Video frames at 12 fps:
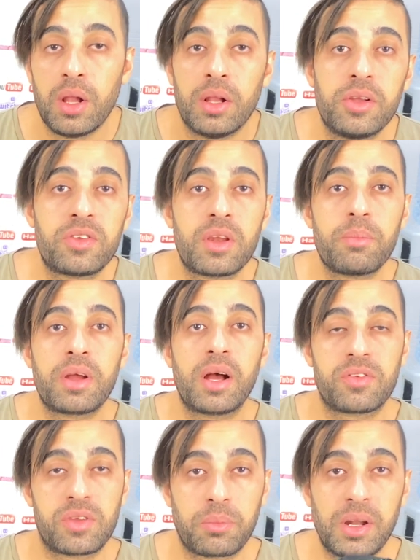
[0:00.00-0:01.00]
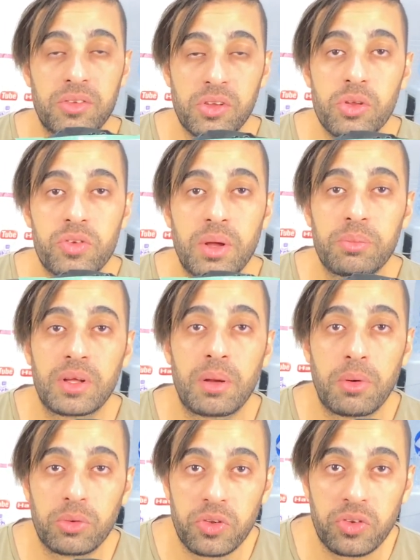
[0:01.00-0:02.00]
Listen to me guys, I'm gonna tell you something
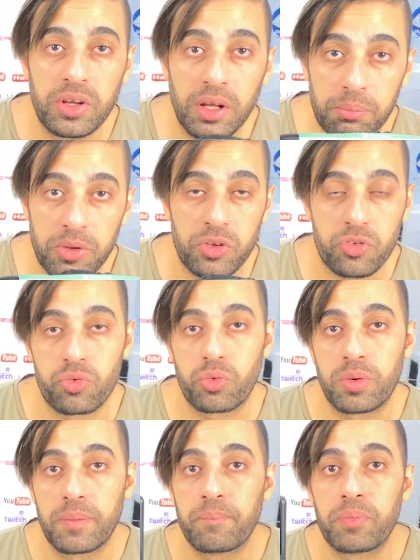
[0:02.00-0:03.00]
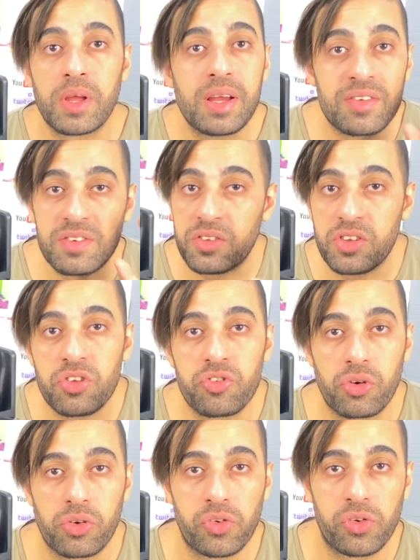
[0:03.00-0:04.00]
about this gun massager. It's
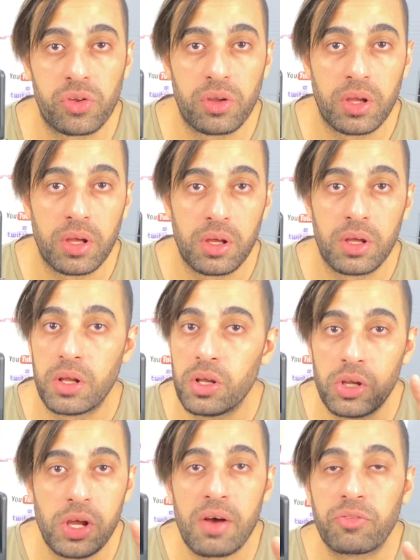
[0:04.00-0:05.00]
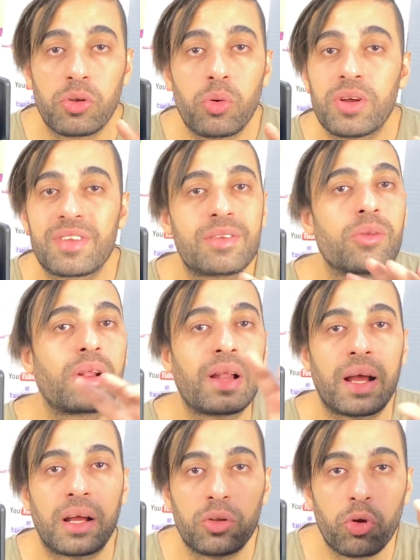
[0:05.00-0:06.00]
dangerous. You have to know, it's not
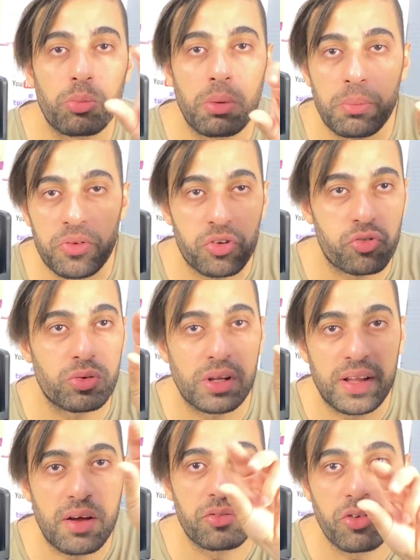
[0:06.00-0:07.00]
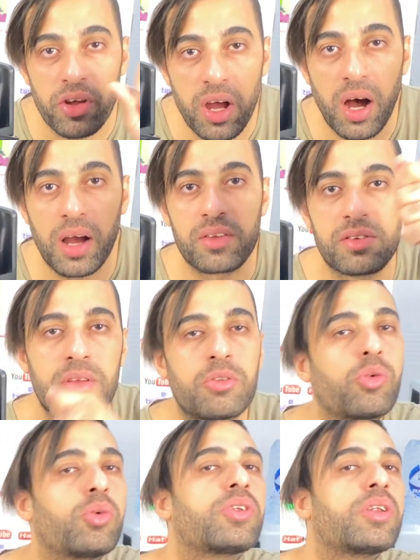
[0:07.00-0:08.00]
like a normal massager that have 3 eyes, you
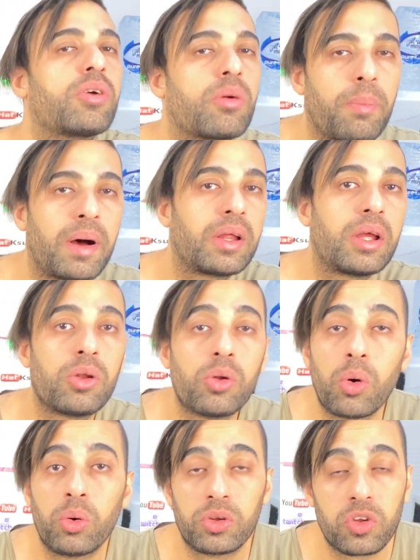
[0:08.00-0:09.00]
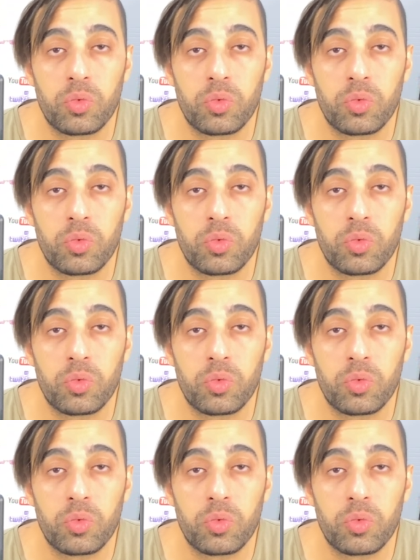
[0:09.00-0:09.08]
do it in your body. No, this